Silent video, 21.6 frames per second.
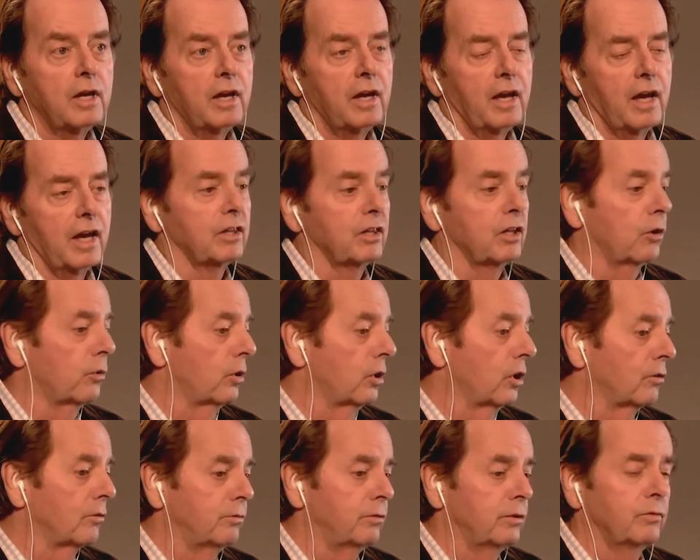And they were all
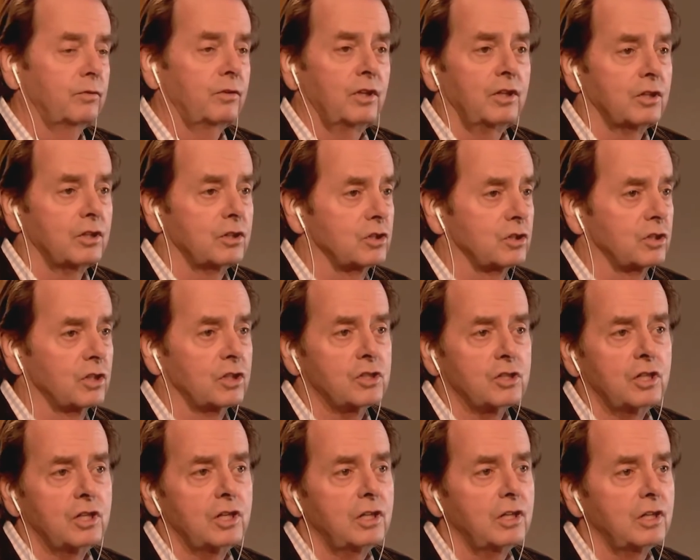15 and
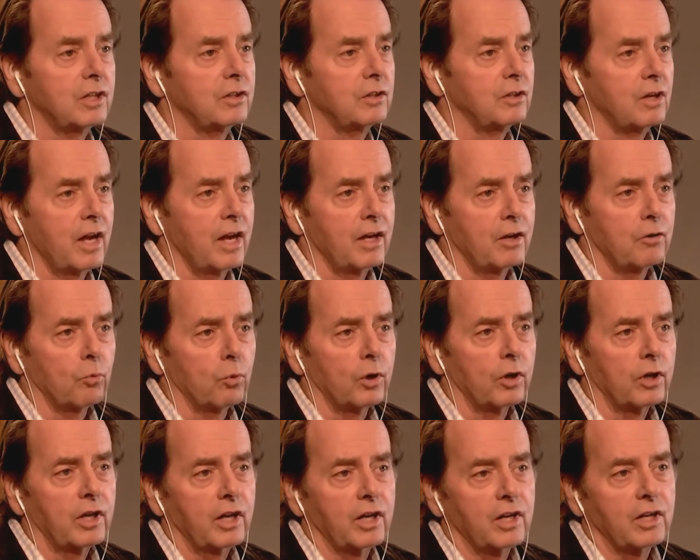16 and
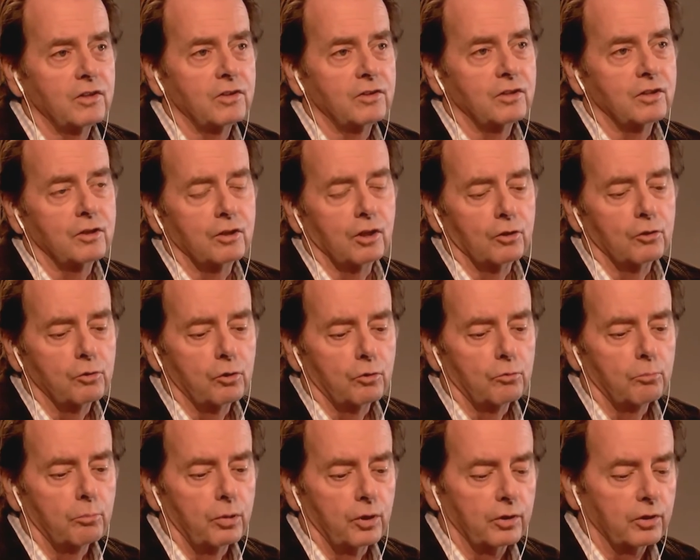working in the local
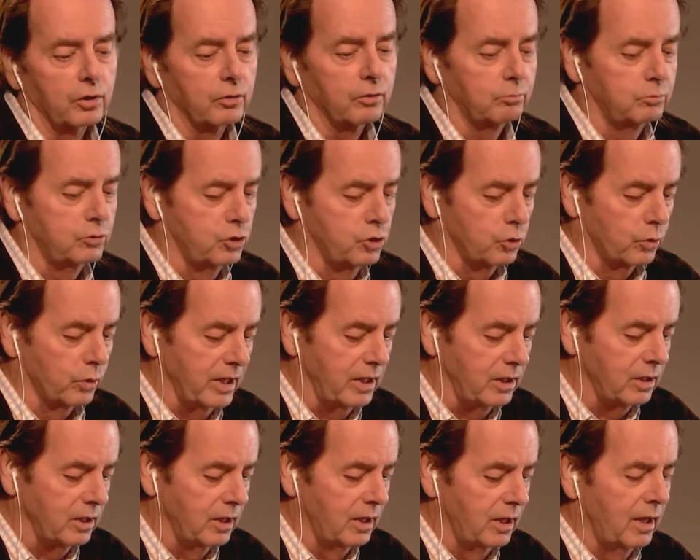burger joint.
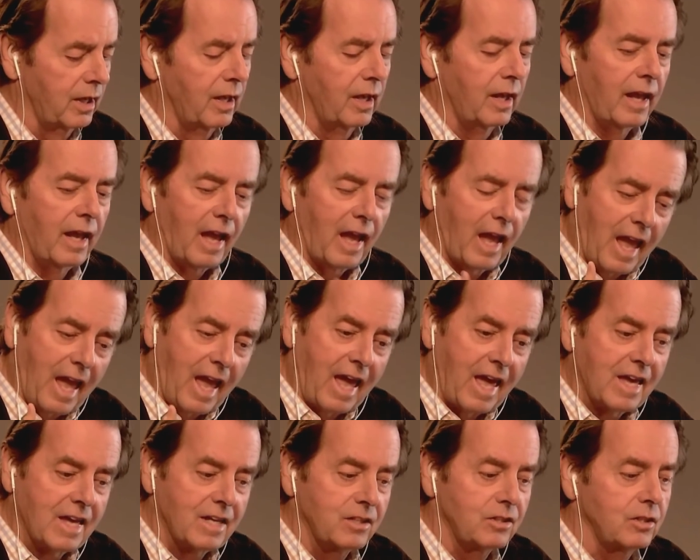
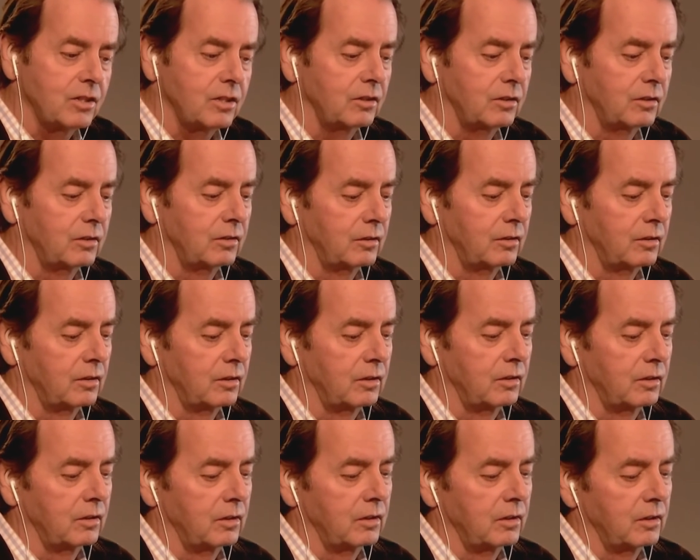And
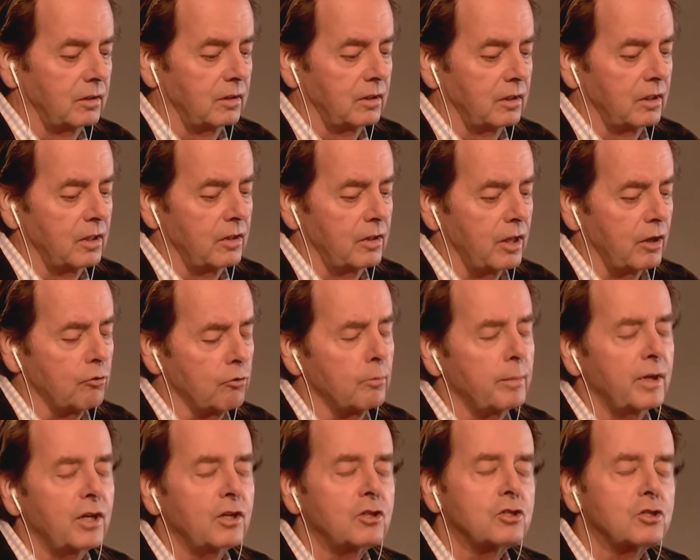they were
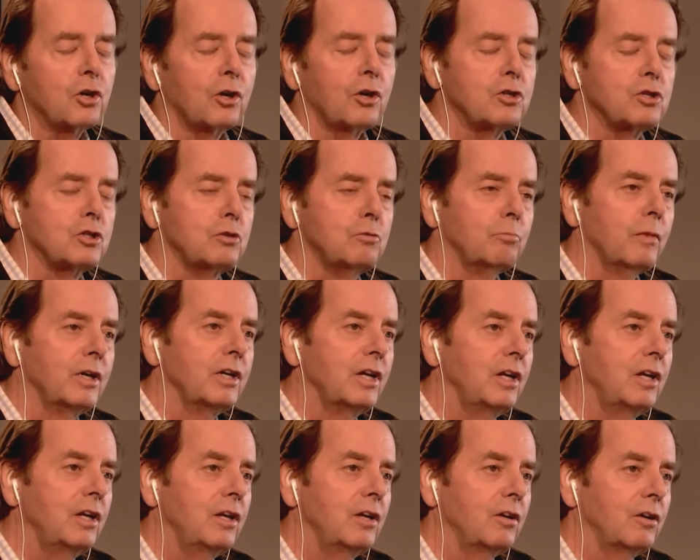being charged money,
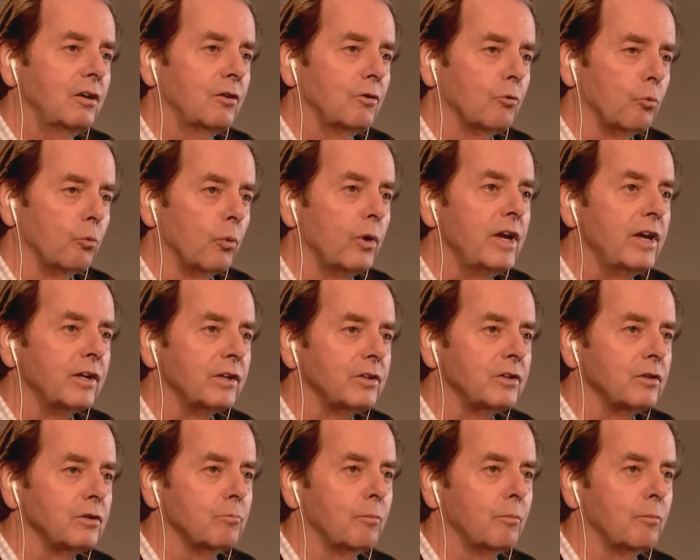rent by their